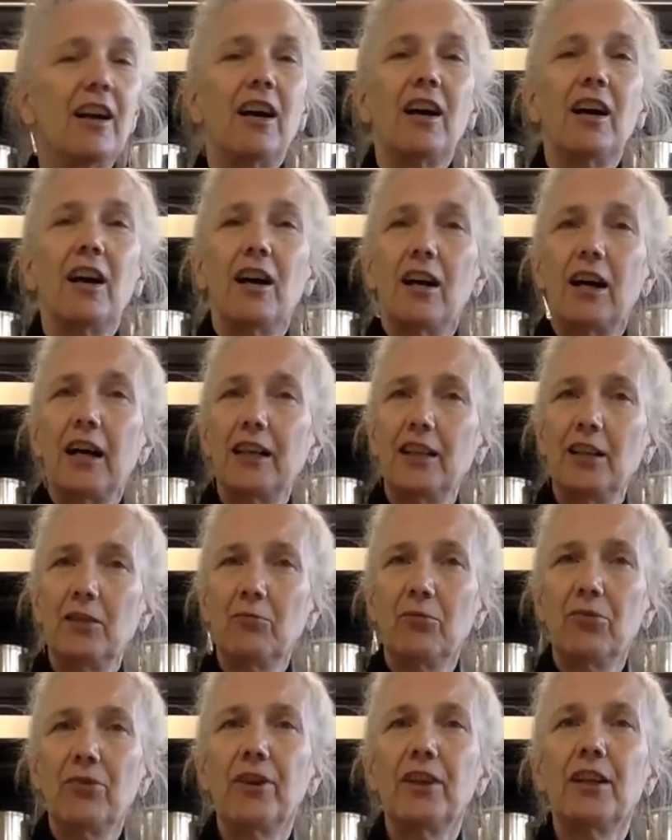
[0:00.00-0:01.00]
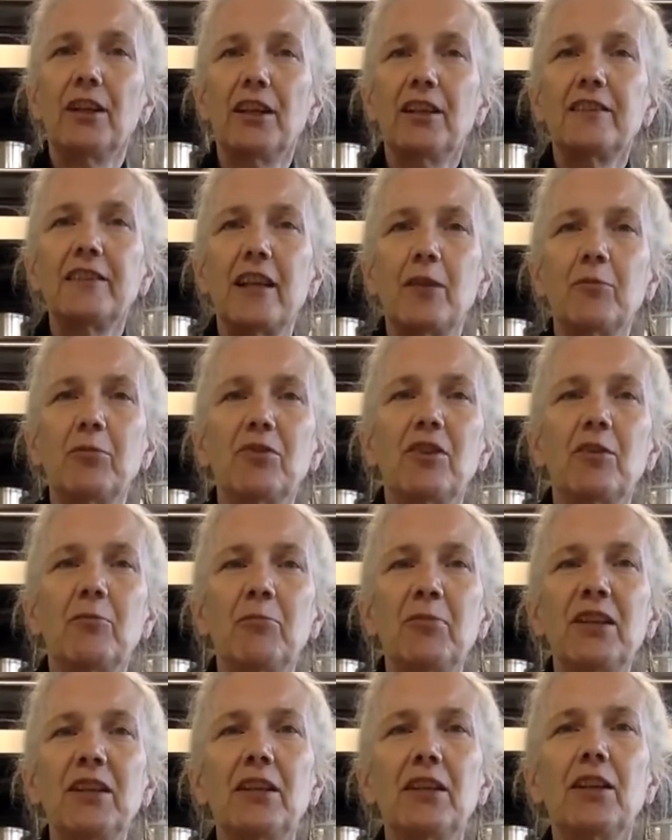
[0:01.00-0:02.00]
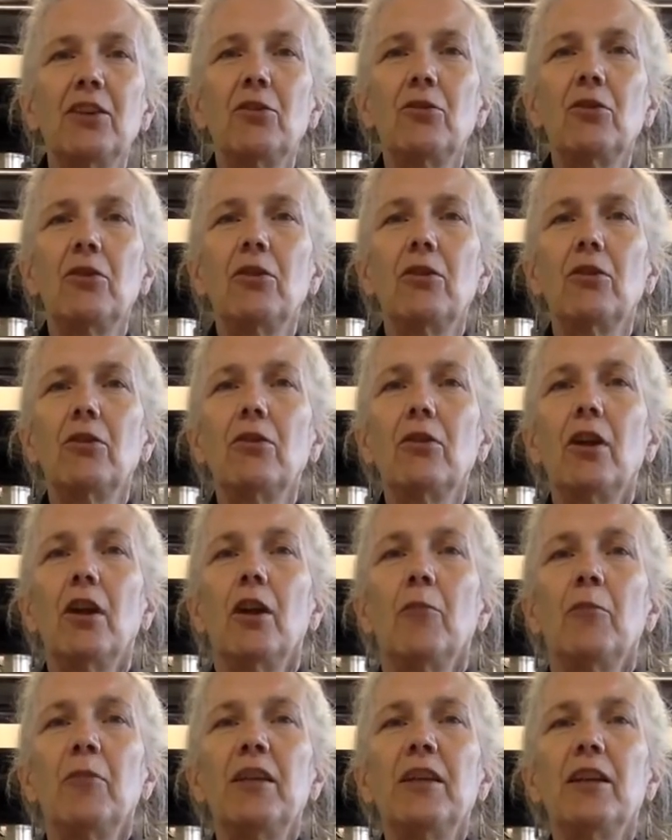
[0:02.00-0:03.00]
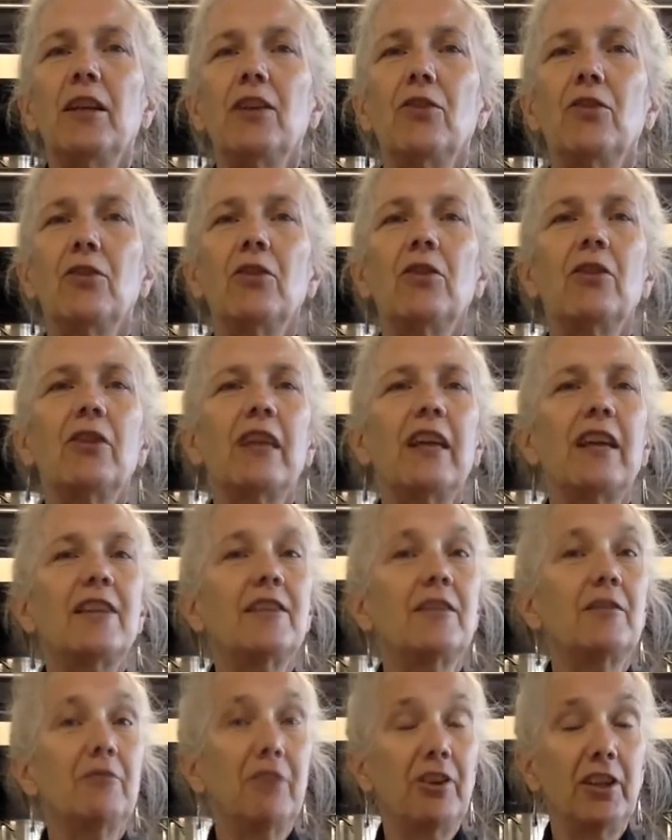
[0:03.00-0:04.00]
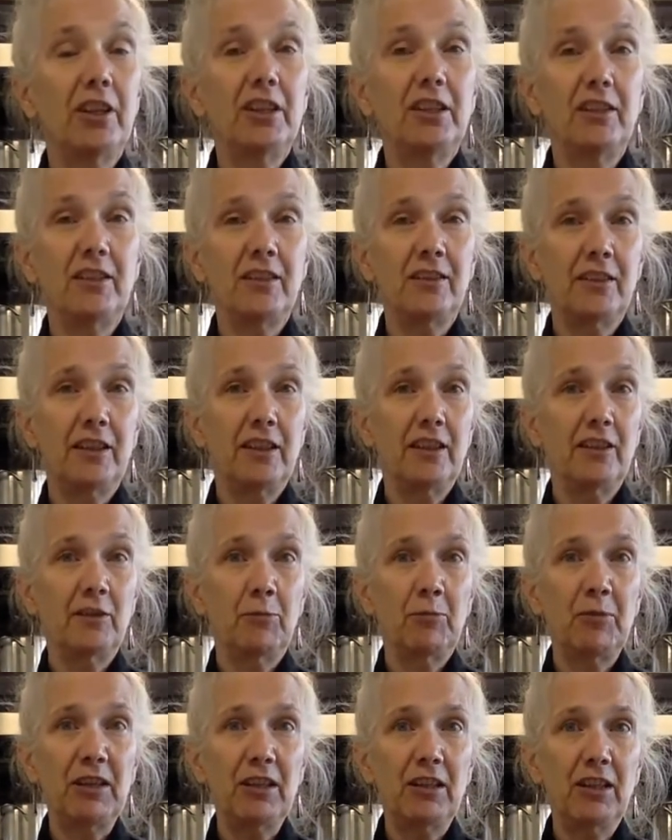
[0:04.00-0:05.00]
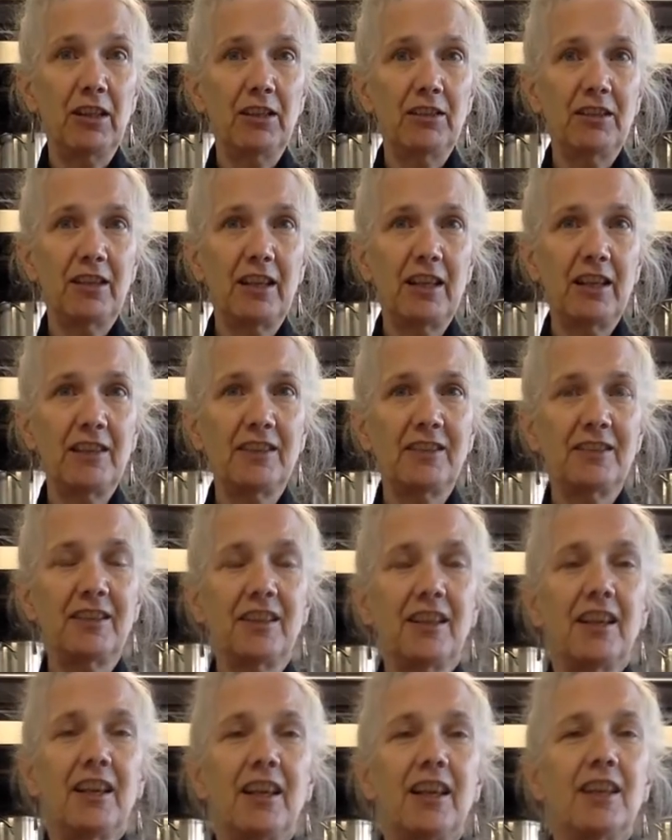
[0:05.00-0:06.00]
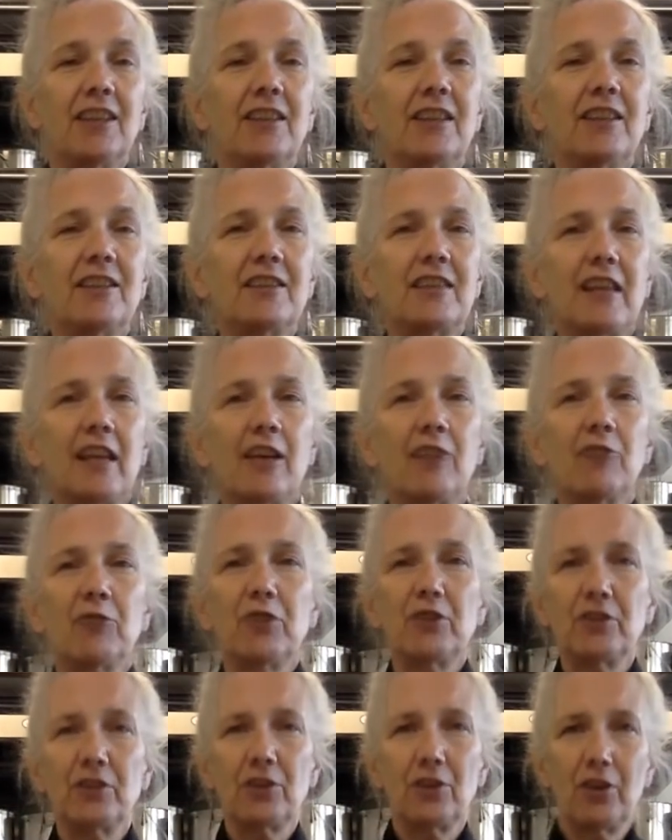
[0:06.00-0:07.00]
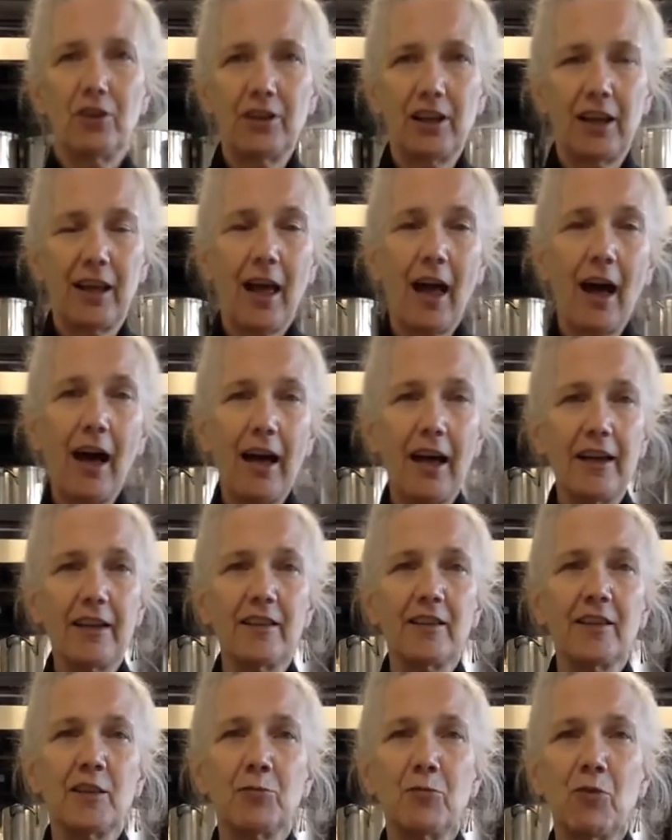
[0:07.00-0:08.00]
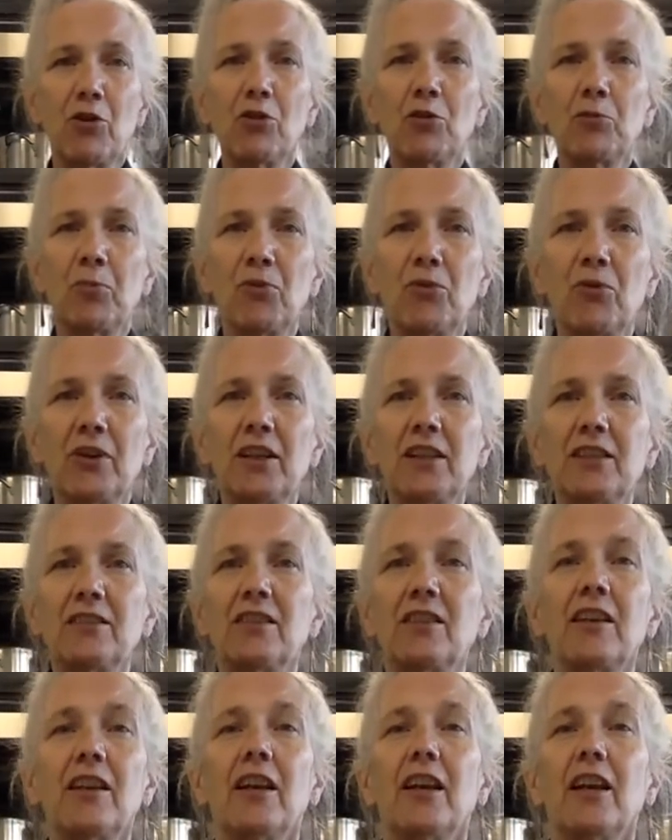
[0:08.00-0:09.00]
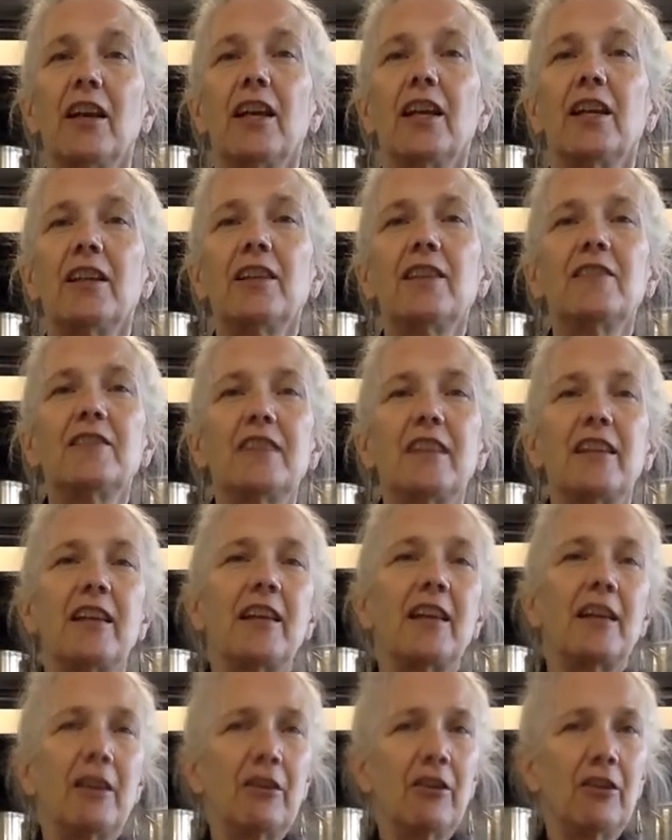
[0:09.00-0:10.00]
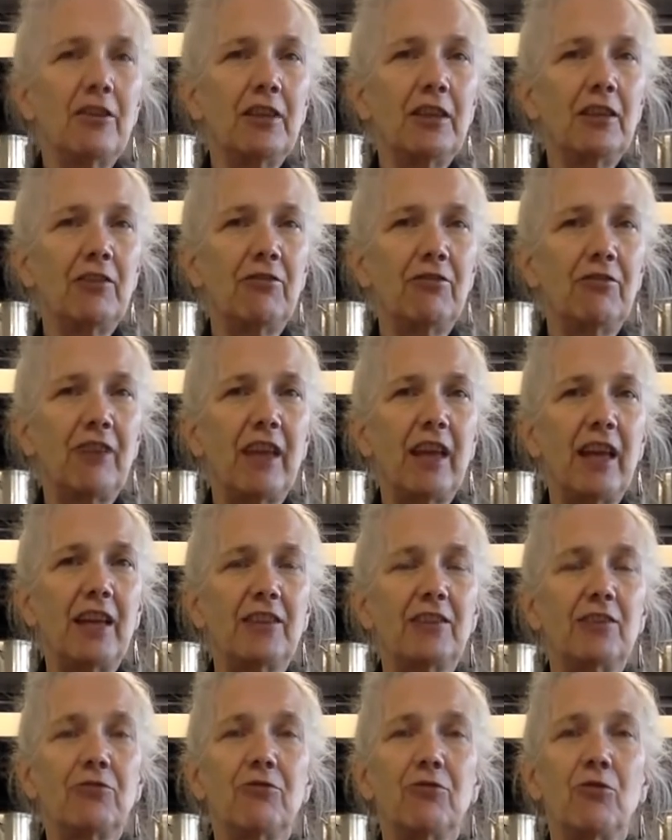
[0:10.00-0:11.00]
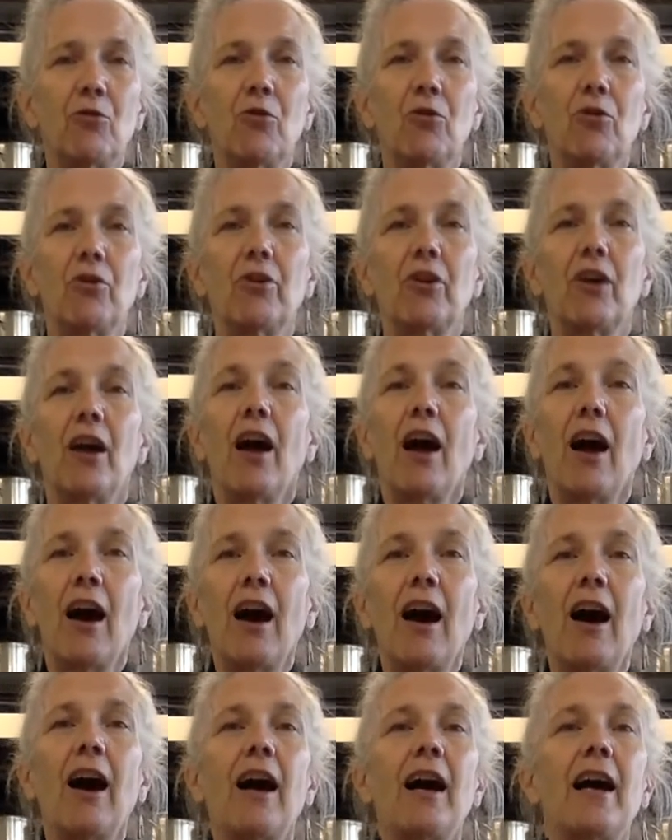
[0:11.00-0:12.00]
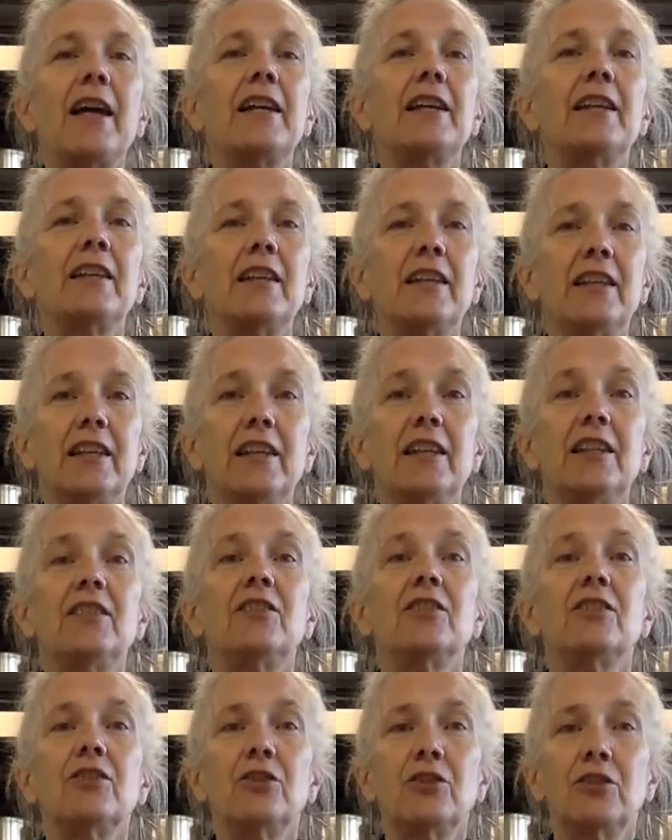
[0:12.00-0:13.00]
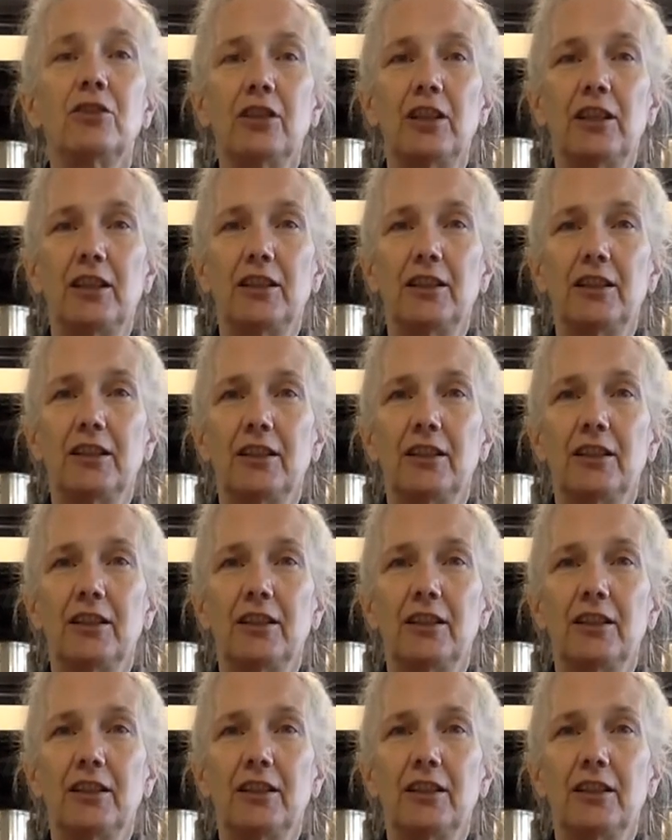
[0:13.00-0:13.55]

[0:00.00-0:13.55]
I didn't bring an example of peanut oil. Peanut oil has a very distinct peanut taste. It does have what's called a high smoke point. It is a healthy fat for high heat cooking.